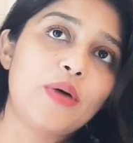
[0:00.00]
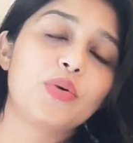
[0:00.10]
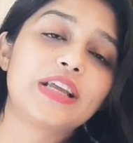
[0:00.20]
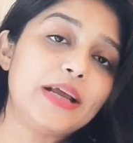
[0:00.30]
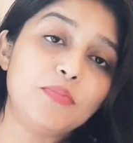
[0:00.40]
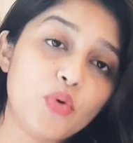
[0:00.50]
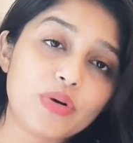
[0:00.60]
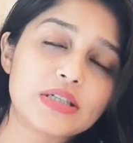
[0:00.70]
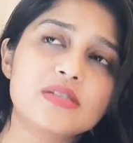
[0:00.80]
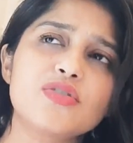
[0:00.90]
would get more
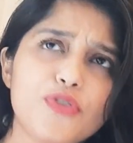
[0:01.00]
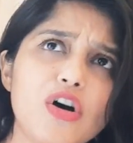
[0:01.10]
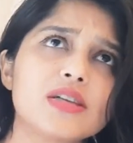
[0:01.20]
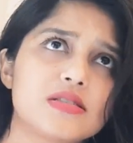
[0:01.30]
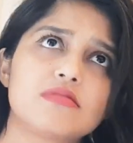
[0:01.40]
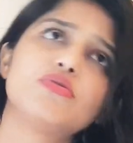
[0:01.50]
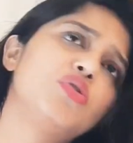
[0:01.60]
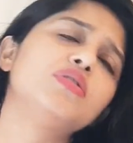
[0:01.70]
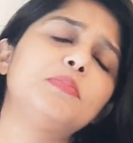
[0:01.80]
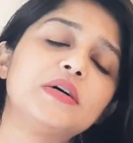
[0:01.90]
returns. Of course,
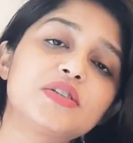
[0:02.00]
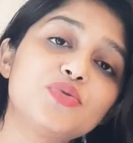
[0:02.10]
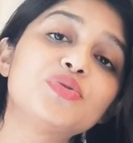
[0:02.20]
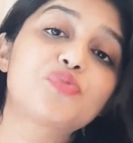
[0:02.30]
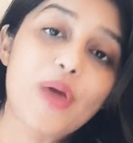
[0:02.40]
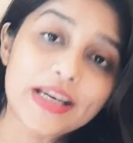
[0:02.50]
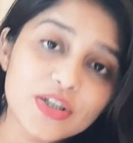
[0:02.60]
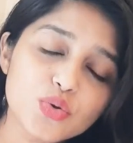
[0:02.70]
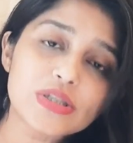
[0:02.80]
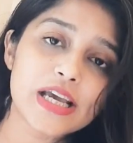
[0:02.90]
the person who's
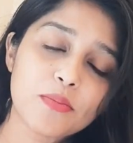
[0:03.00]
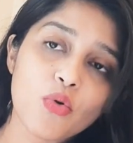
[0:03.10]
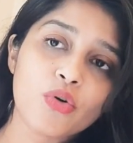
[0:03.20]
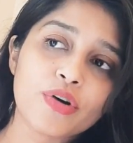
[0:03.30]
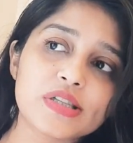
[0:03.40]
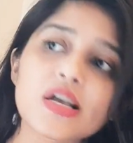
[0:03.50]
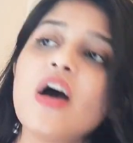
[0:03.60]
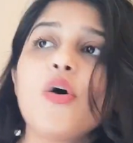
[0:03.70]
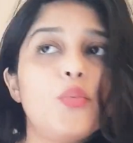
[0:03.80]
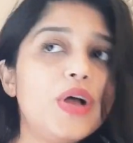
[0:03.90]
ready to take more risk
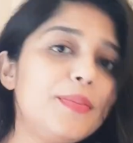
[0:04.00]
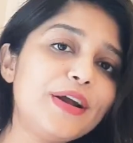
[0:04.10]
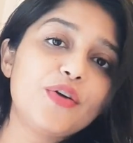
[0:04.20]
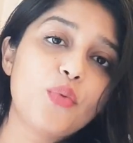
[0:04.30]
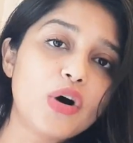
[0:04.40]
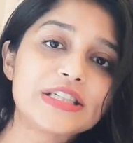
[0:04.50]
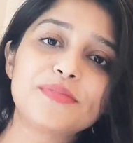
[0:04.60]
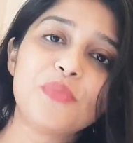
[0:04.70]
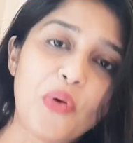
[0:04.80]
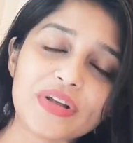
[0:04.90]
will be
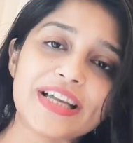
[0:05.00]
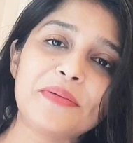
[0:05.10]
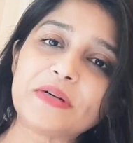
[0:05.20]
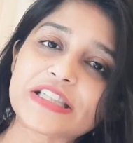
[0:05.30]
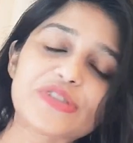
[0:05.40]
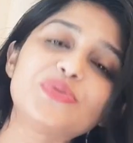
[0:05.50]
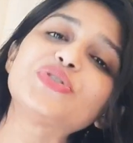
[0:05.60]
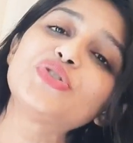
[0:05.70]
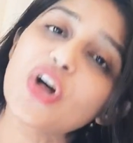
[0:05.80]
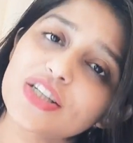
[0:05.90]
rewarded more than a person
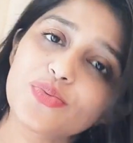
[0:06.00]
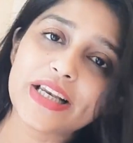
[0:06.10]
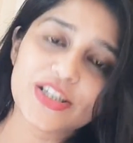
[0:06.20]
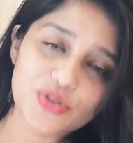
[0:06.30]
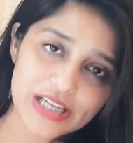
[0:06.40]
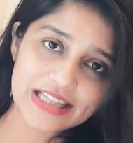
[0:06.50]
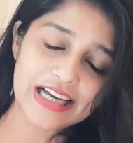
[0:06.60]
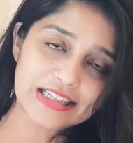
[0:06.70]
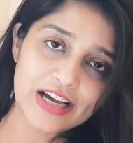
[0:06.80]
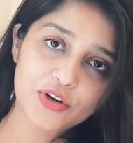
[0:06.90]
who's not willing to take
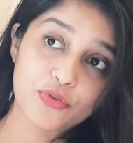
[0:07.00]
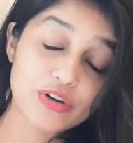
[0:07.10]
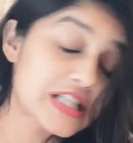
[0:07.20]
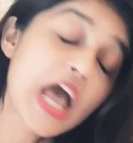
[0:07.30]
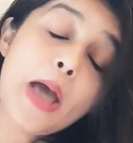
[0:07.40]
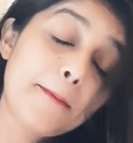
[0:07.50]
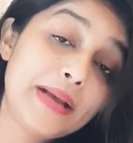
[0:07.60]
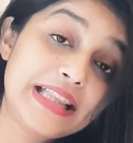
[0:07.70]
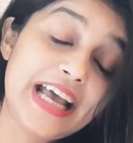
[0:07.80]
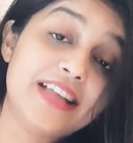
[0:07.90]
that kind of risk.
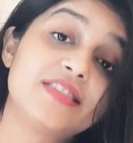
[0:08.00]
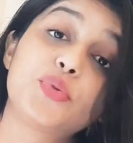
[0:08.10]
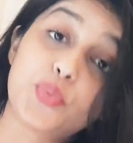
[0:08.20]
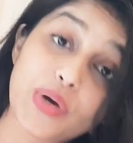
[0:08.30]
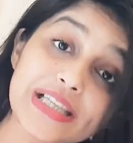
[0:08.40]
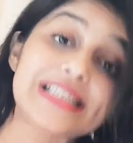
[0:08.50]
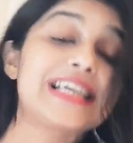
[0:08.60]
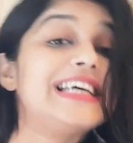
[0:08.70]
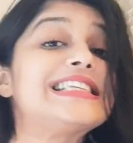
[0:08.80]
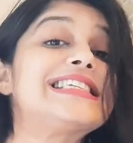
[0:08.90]
But then the
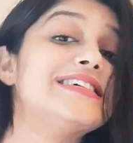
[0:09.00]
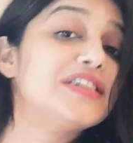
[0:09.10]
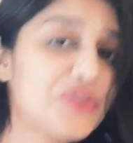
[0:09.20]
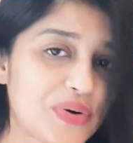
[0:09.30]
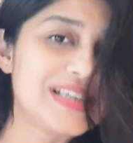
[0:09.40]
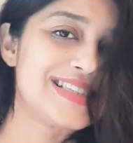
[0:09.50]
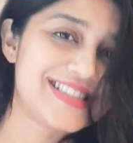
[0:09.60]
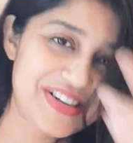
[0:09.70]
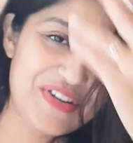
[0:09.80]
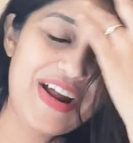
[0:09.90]
risk is a
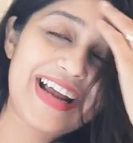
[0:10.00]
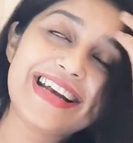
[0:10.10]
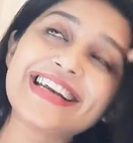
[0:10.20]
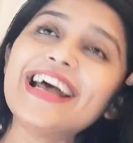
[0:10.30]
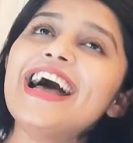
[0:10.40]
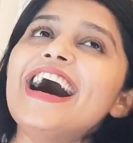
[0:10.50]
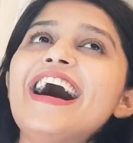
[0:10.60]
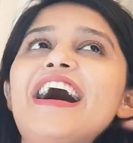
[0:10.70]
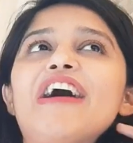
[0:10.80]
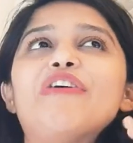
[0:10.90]
risk, right?
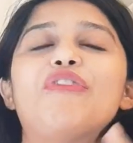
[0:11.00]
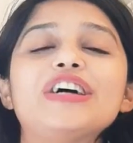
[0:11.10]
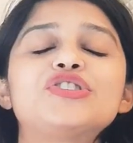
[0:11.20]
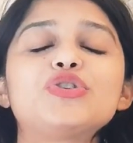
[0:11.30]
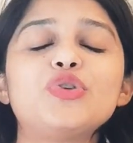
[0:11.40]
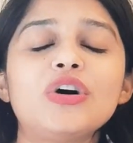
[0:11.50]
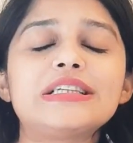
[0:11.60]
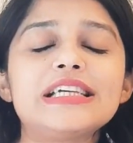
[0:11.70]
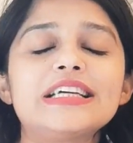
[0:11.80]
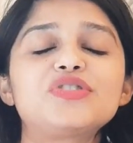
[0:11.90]
One should
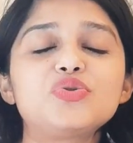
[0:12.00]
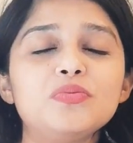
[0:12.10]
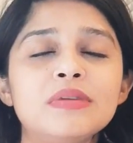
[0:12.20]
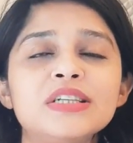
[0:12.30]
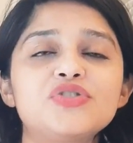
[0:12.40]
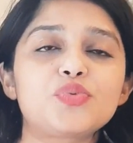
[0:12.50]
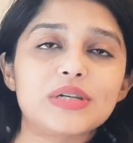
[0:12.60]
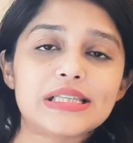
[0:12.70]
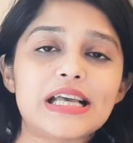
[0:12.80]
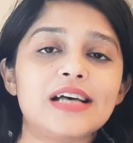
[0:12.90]
not take too much
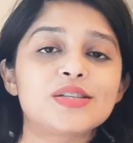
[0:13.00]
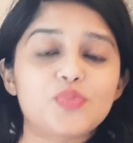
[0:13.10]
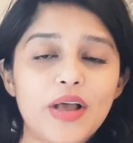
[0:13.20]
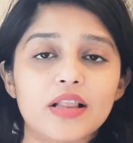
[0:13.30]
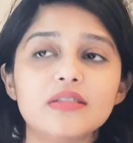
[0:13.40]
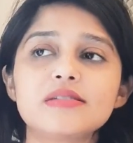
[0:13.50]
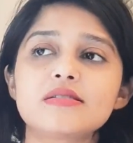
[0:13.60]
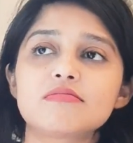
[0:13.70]
risk as well,